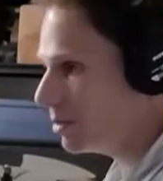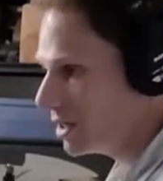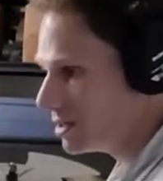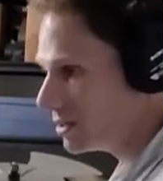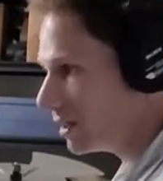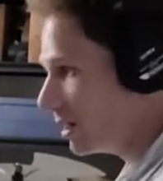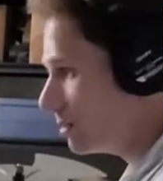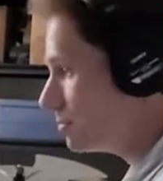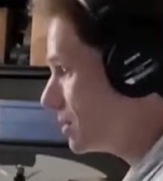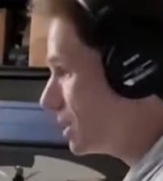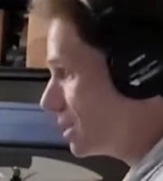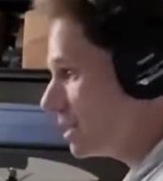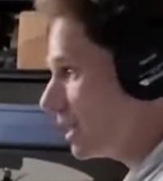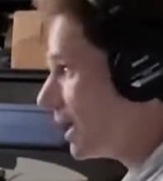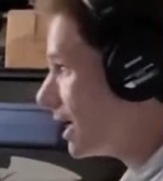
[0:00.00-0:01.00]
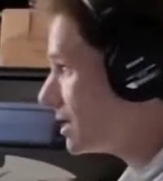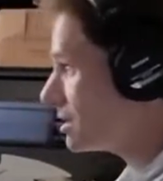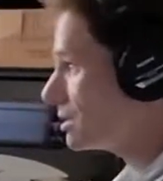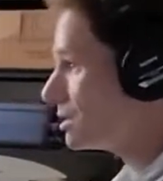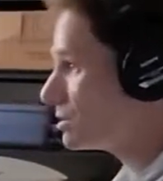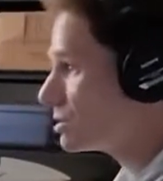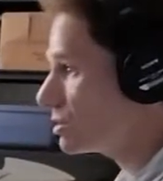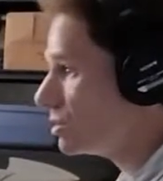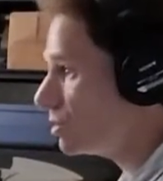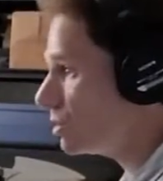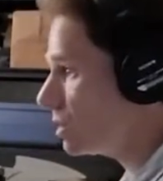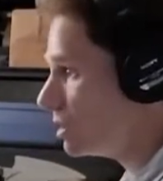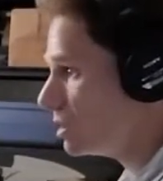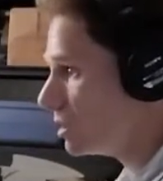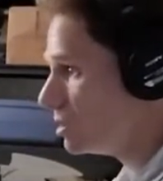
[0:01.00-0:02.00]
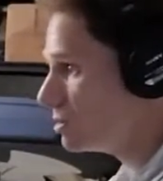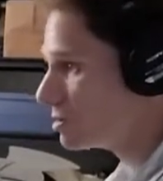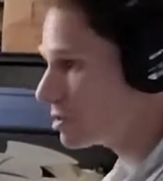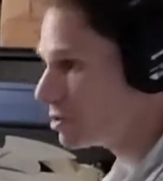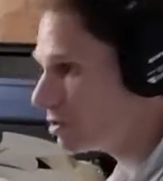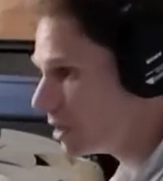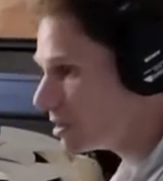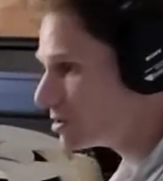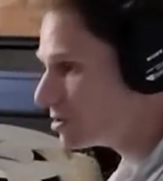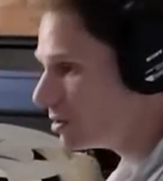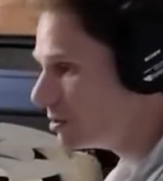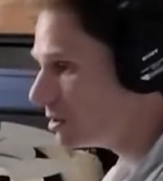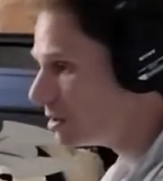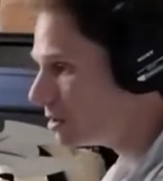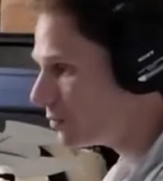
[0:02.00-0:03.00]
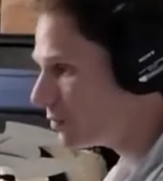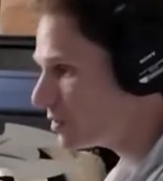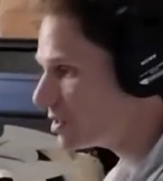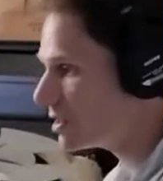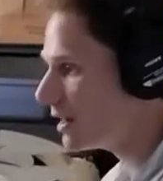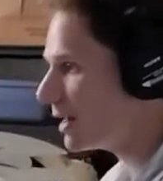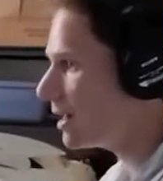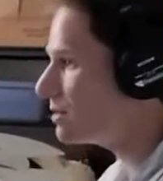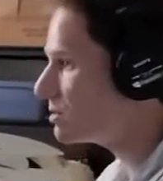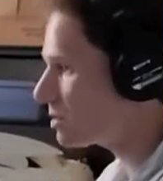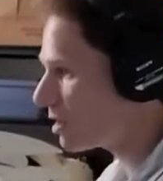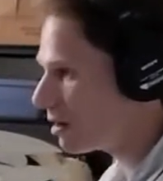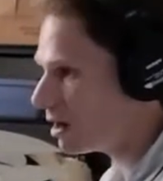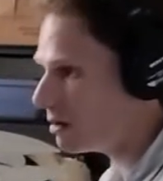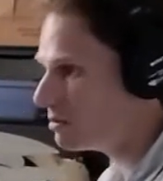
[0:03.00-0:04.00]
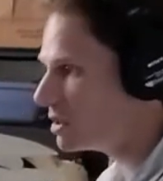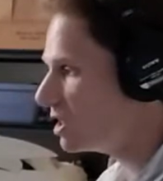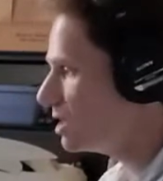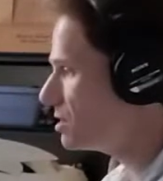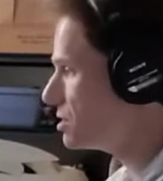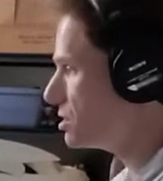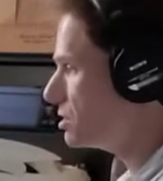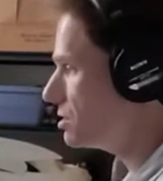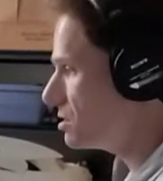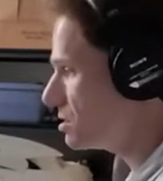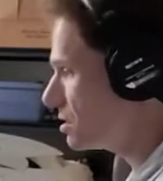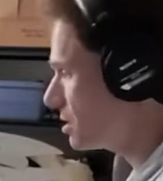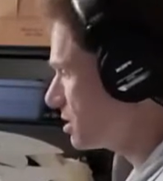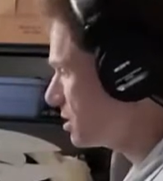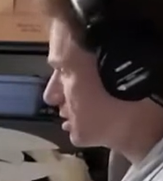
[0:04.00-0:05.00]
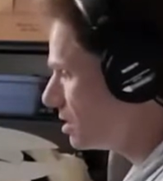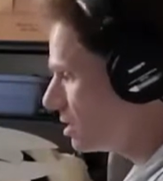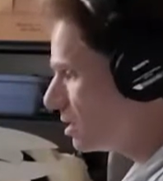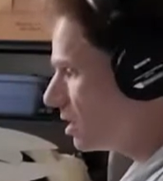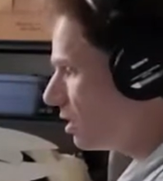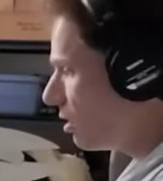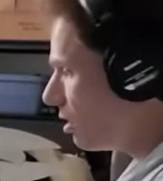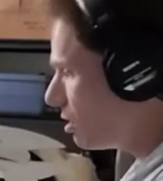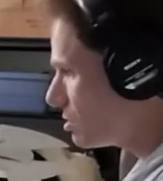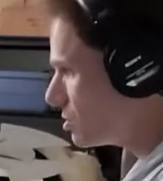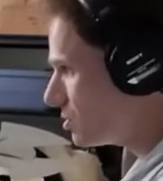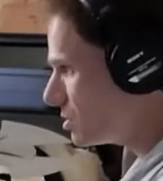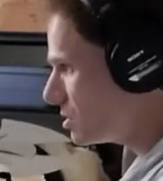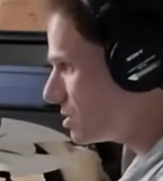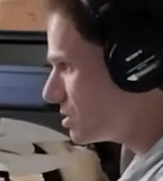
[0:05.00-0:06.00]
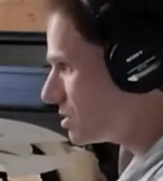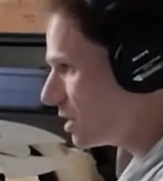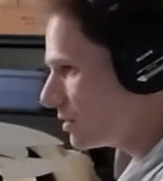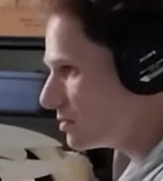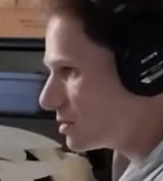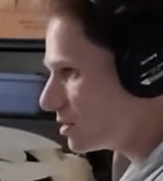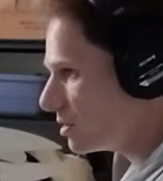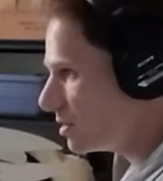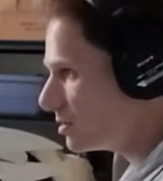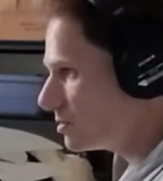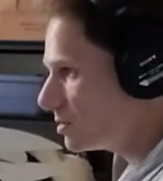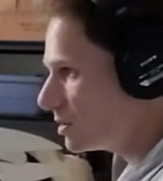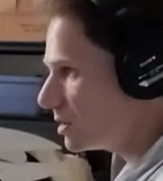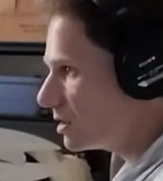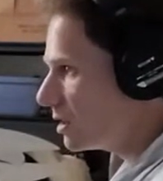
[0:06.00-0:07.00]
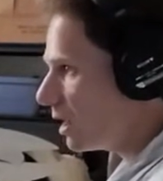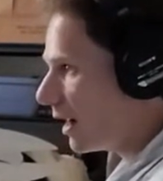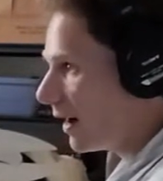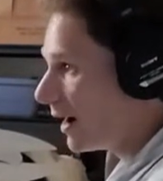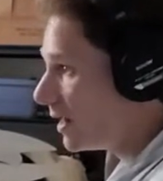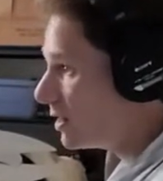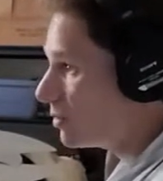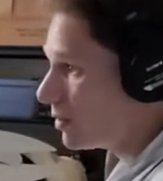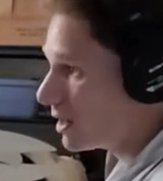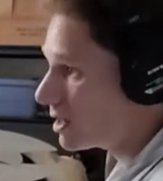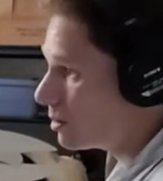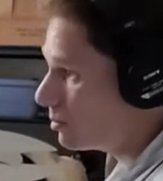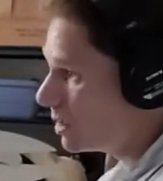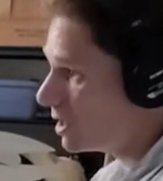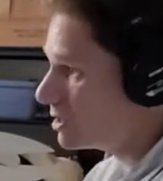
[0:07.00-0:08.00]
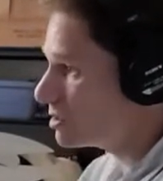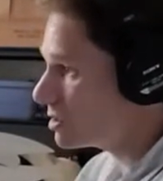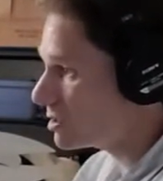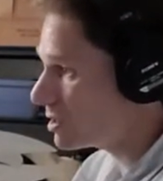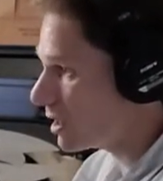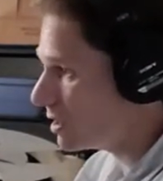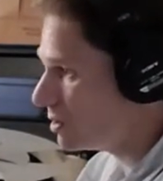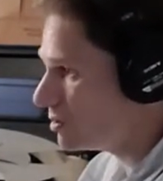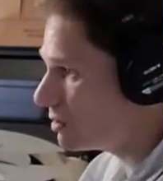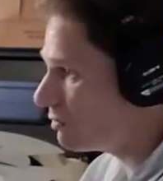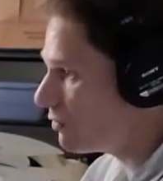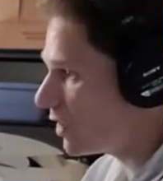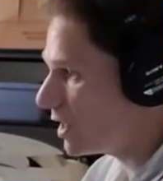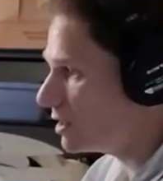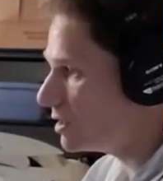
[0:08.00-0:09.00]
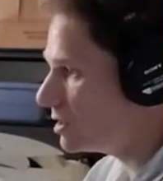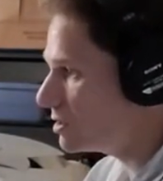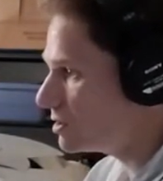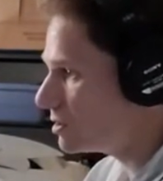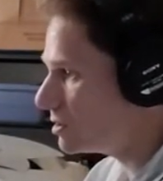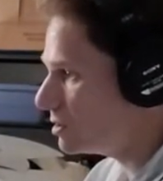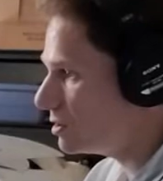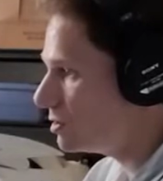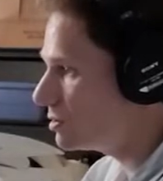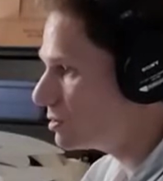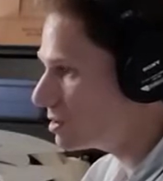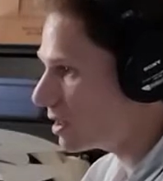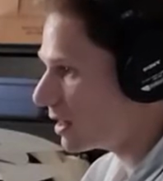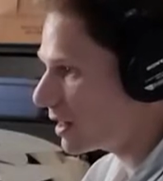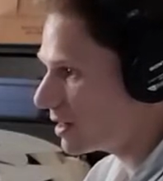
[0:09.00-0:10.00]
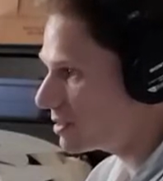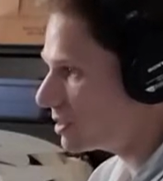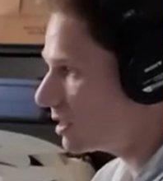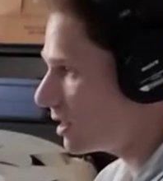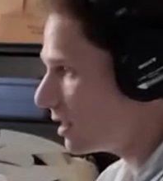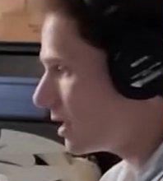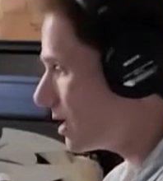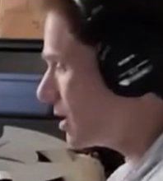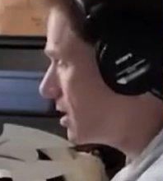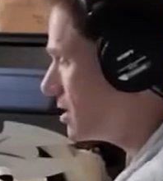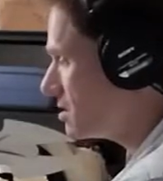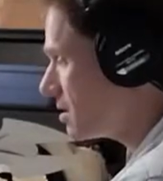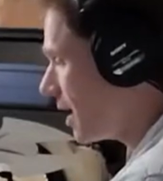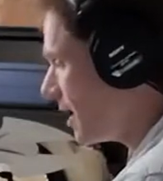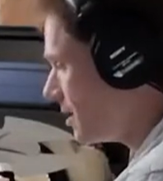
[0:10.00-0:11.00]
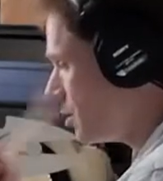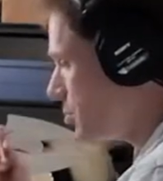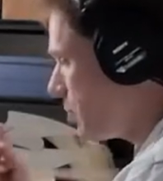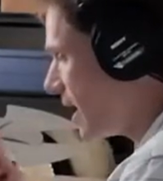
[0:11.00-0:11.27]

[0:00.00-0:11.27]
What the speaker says: But yeah, I think it's cool, and you can create so many different sounds and combinations and all sorts of stuff. So I highly recommend, just like you can find these used. Like I said, I got an entire